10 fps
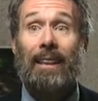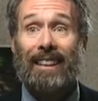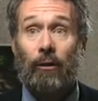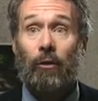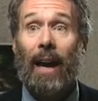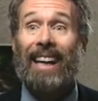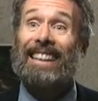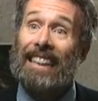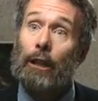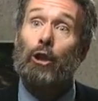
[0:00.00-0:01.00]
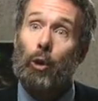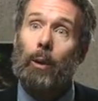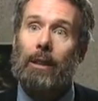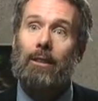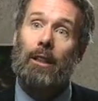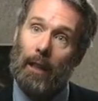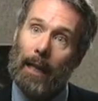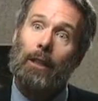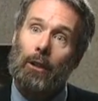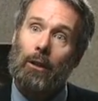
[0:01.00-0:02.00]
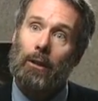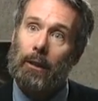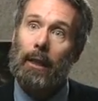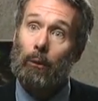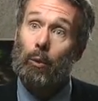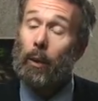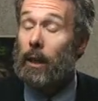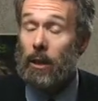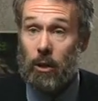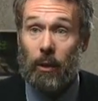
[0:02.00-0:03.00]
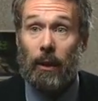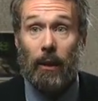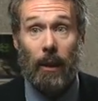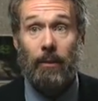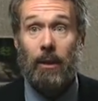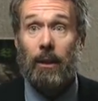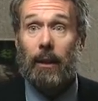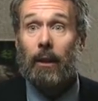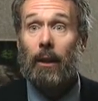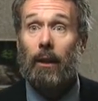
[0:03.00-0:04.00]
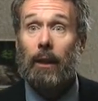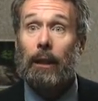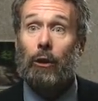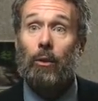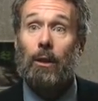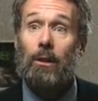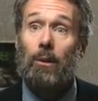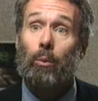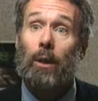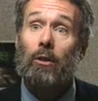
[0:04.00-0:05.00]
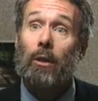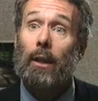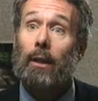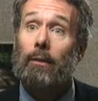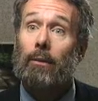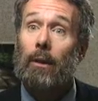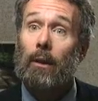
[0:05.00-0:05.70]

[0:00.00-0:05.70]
in fact, increased the likelihood that they would run in the street, and obviously increased the risk of